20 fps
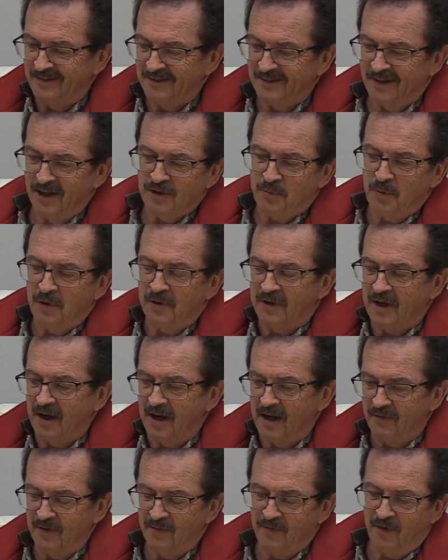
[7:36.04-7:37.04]
because we were
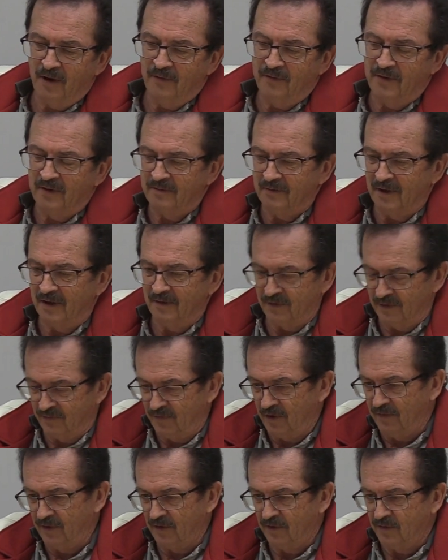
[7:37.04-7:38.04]
kind of involved, I was
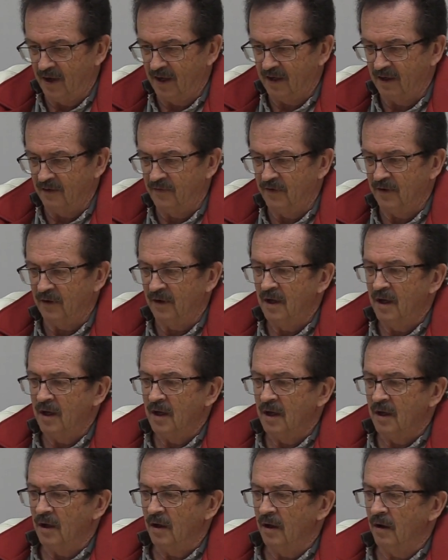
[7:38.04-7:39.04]
involved in track and field,
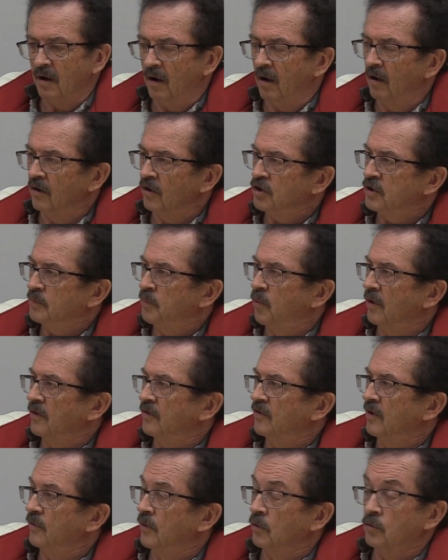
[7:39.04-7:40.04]
all our sports
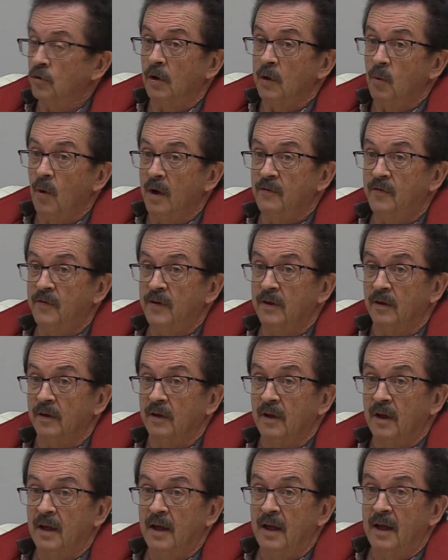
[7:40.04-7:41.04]
stuff, there's only one
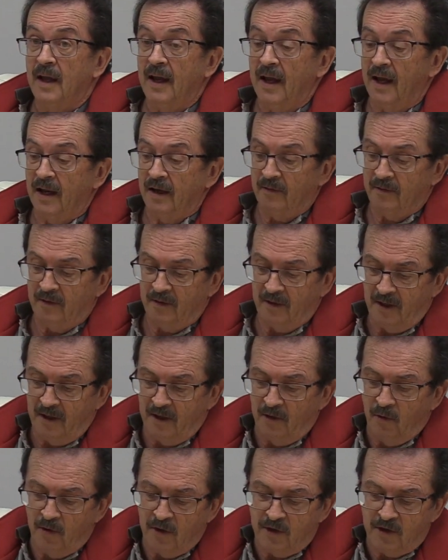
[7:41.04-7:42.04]
field. And
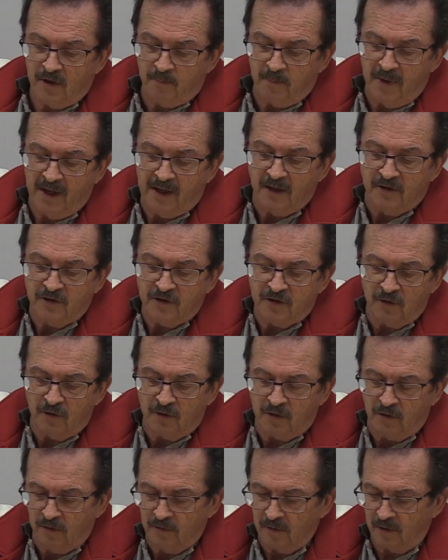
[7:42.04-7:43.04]
in order to make a
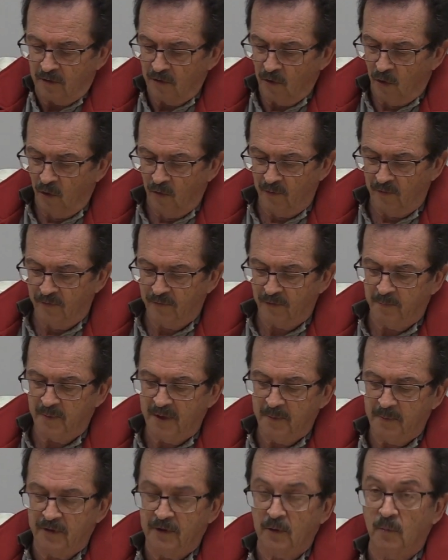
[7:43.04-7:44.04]
circle or an oval for
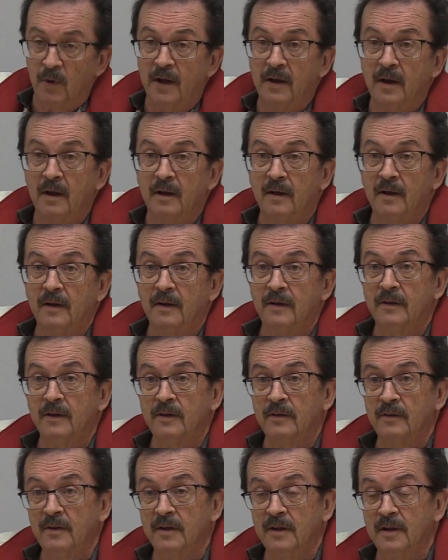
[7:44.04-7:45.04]
people to run,
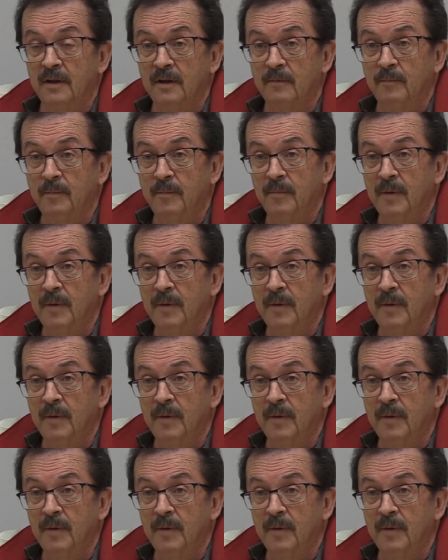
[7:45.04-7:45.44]
the